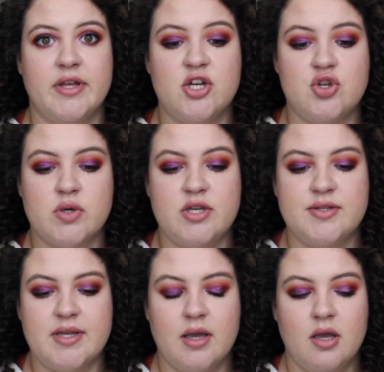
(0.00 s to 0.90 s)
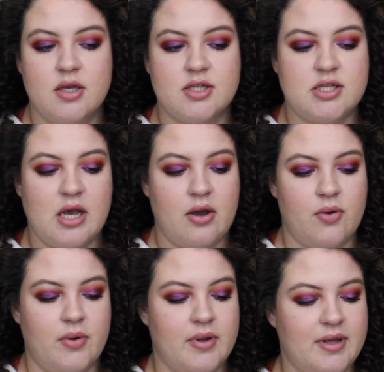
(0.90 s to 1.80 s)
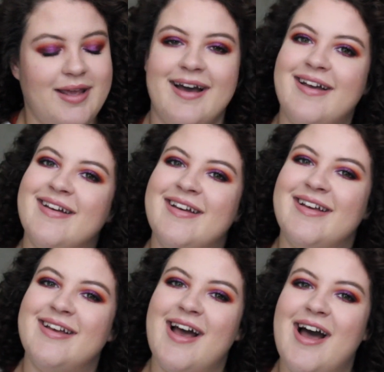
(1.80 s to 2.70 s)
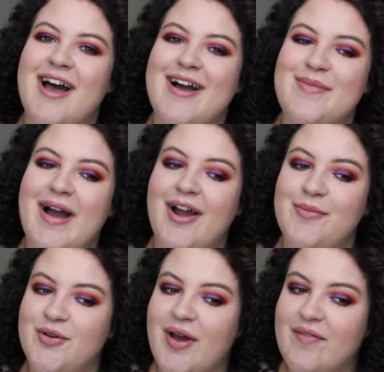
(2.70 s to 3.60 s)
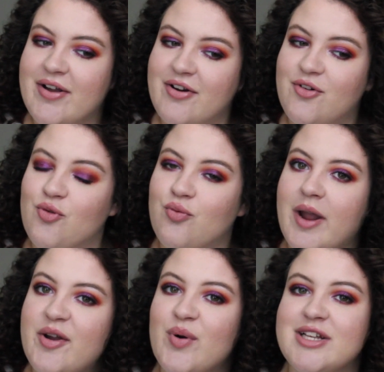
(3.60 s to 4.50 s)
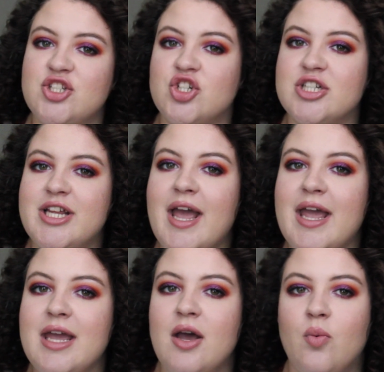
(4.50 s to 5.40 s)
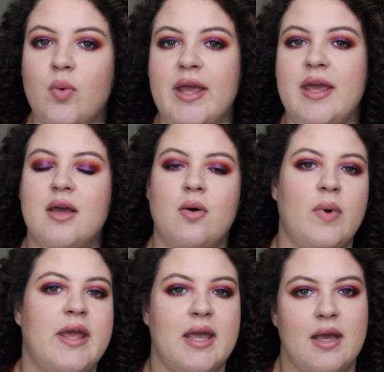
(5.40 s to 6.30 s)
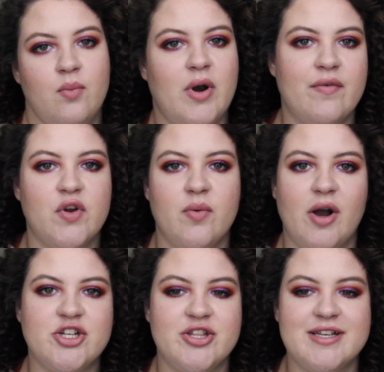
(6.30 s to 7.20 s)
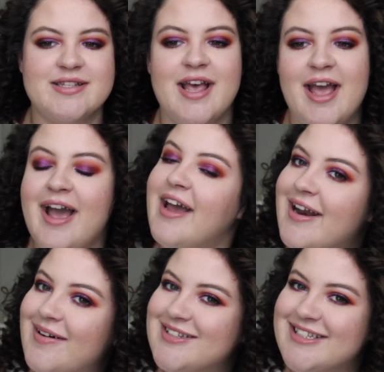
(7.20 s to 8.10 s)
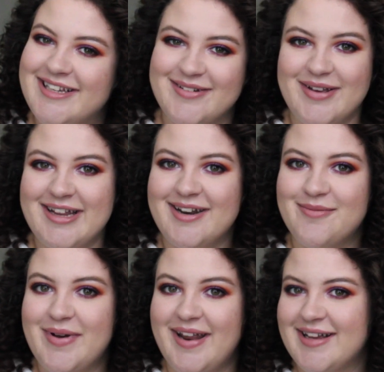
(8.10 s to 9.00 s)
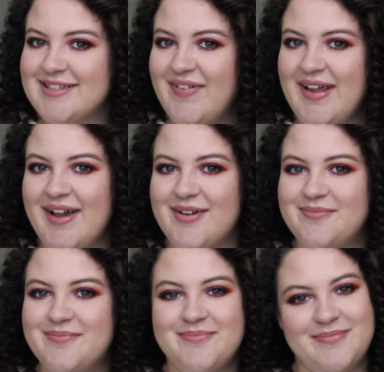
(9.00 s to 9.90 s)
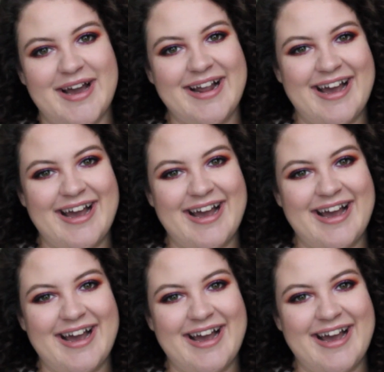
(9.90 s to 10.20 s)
really enjoy using. So yeah, I hope you have a great rest of your day, week, weekend, whenever you're watching this, and I will see you in my next video. Bye